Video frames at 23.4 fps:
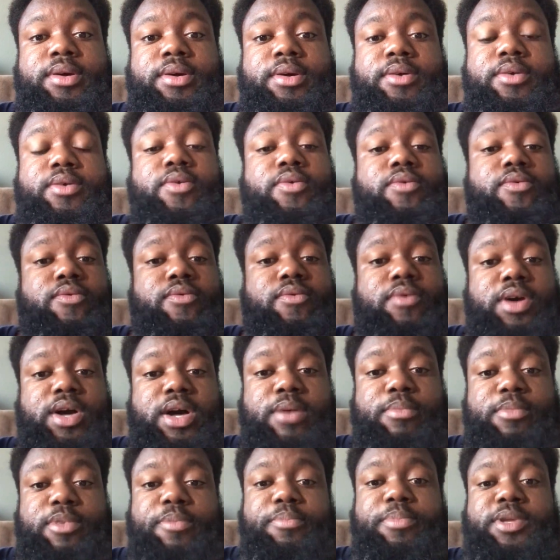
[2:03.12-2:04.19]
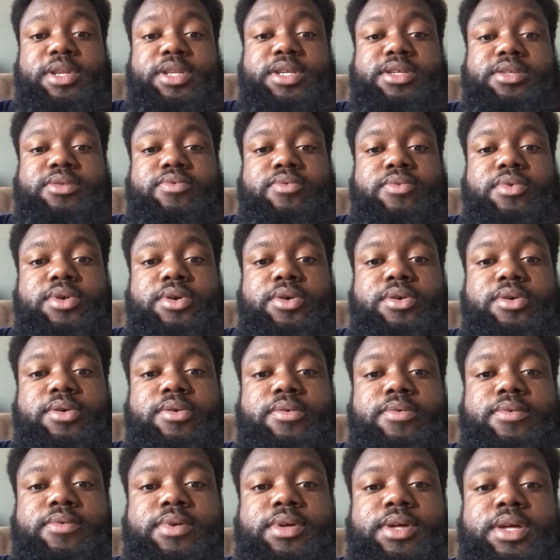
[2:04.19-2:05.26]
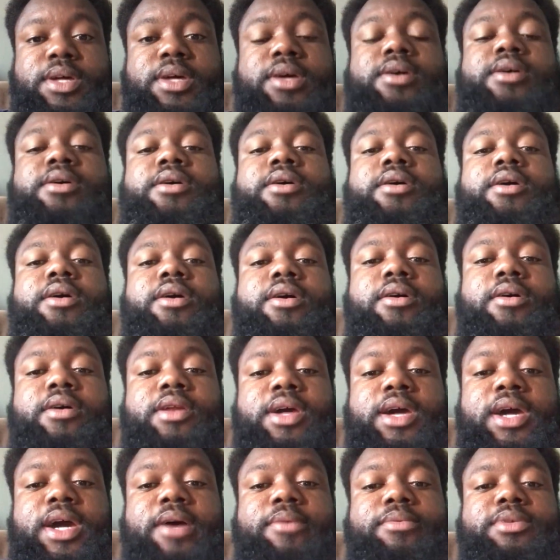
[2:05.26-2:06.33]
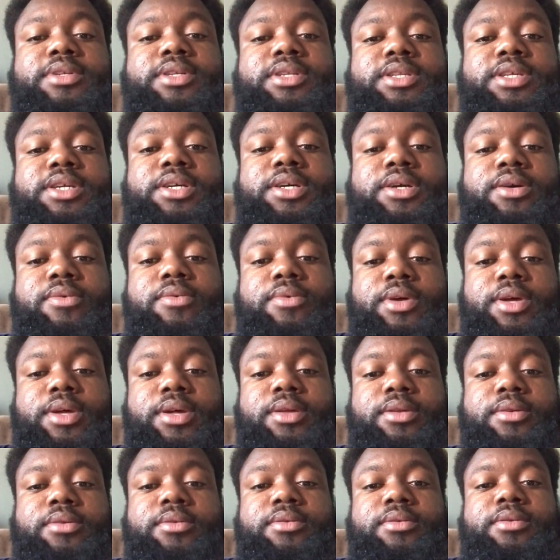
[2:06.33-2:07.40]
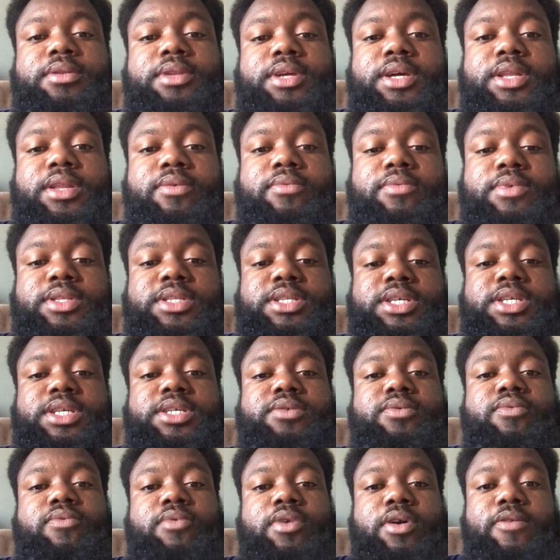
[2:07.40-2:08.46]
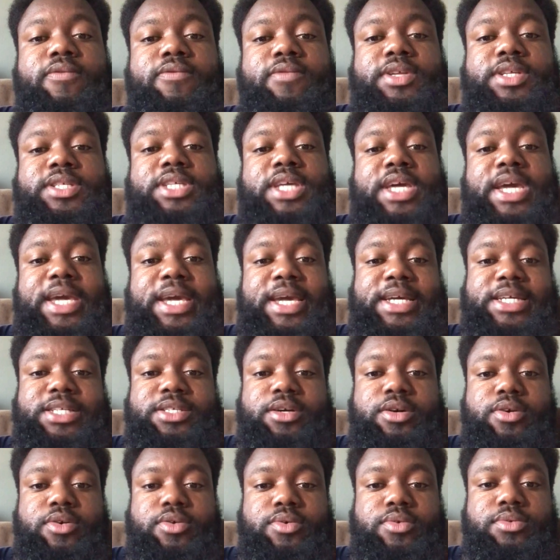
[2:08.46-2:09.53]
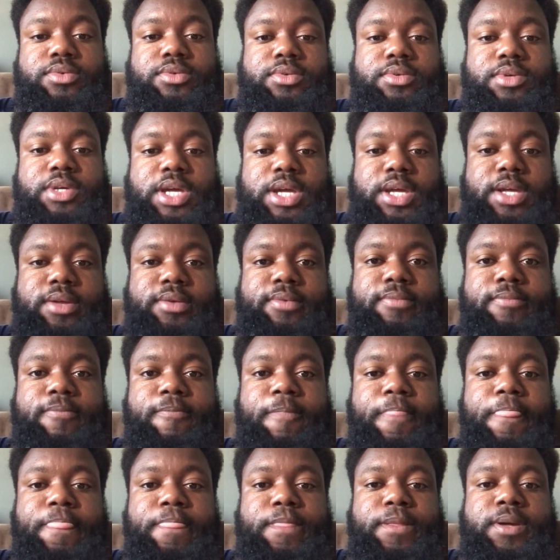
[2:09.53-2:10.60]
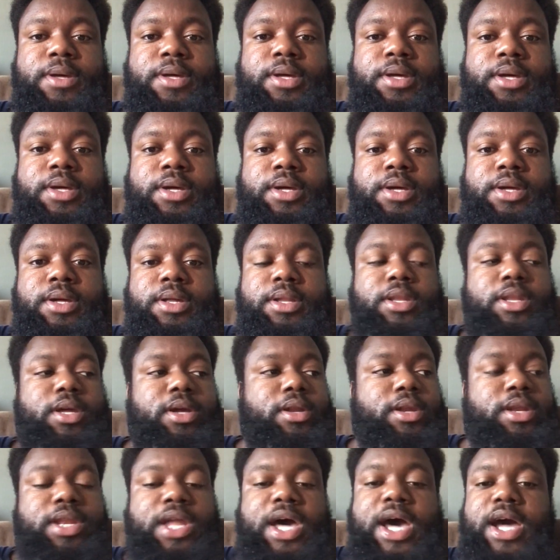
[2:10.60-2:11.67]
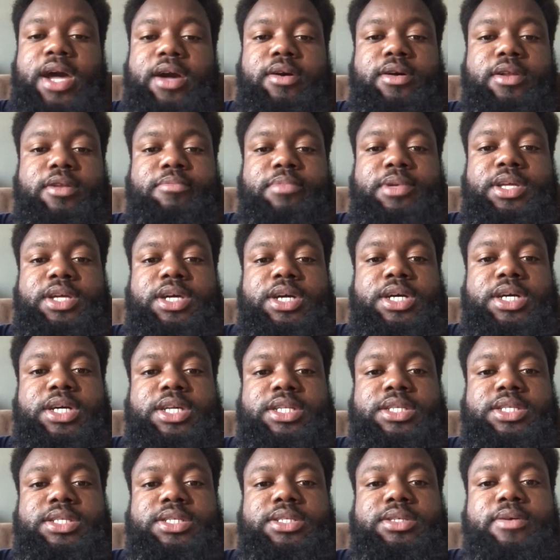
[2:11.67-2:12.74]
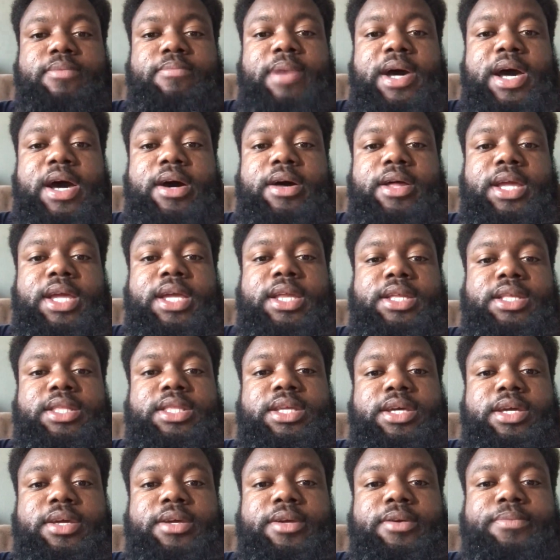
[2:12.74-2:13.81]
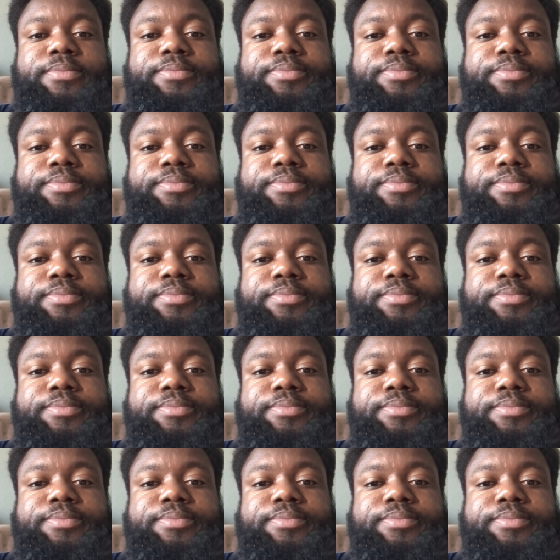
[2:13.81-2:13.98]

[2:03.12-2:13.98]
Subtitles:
who come up in this world are gonna have to deal with, dealing with these worthless assholes. Okay, they're not gonna be honest about anything.